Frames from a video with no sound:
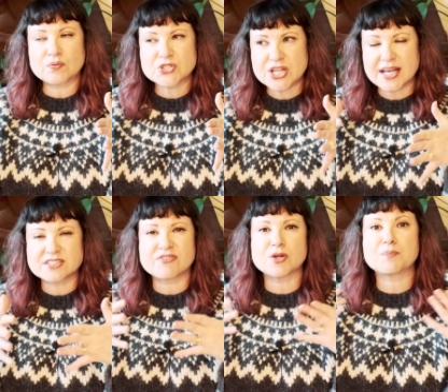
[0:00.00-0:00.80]
she
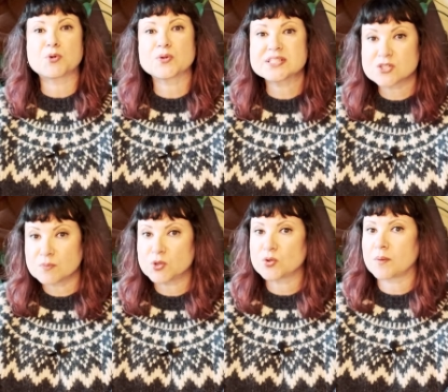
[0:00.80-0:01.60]
has a very
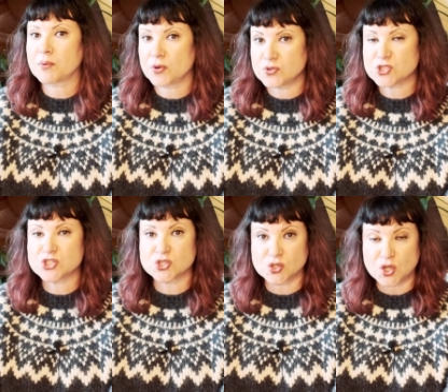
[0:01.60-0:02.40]
principled approach
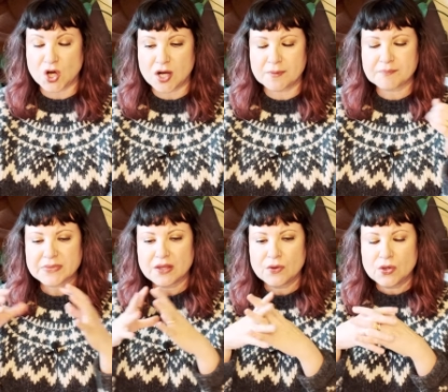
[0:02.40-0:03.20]
to law.
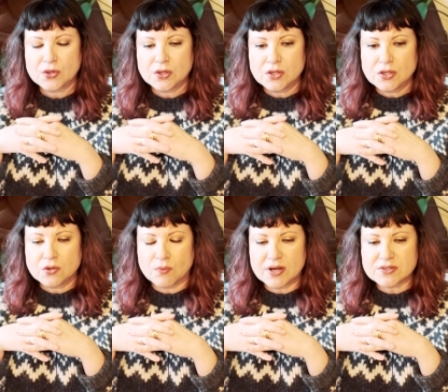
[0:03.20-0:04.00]

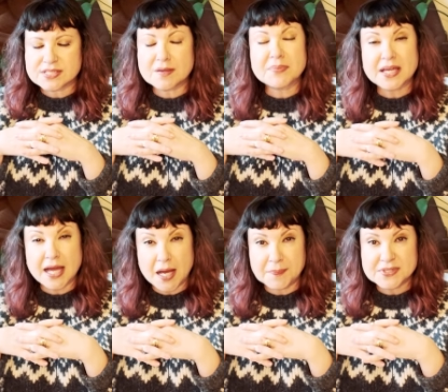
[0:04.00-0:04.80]
Well, something
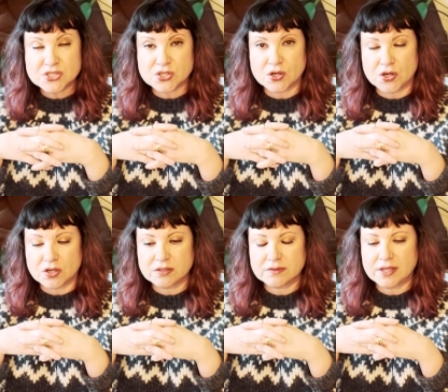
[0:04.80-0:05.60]
happens to
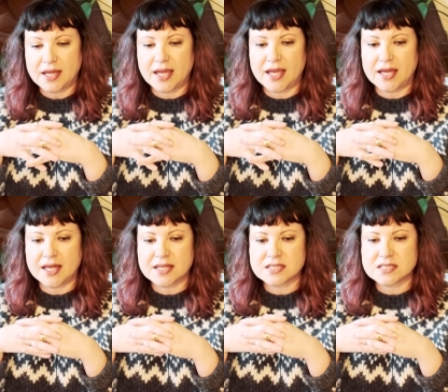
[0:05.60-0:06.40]
her
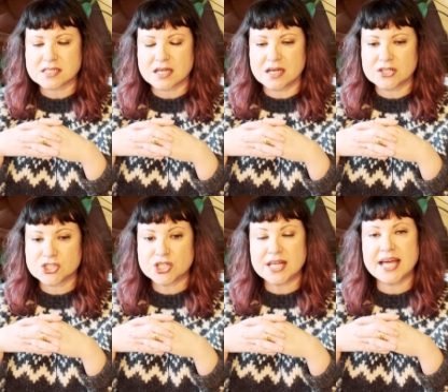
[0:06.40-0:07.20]
and
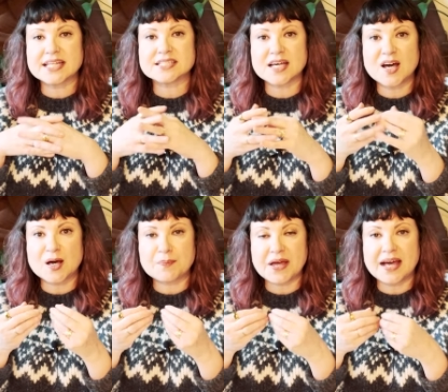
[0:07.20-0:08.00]
she ends
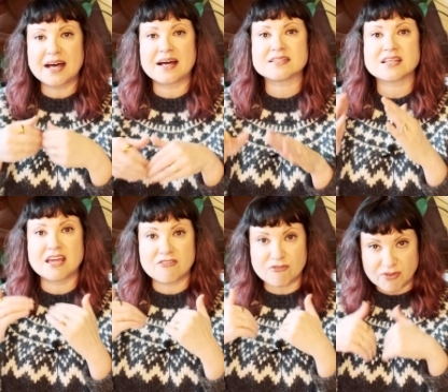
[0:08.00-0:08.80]
up as
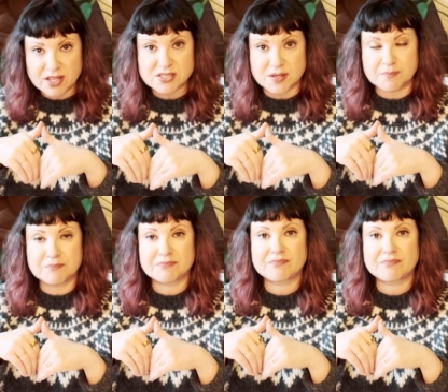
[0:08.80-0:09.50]
a victim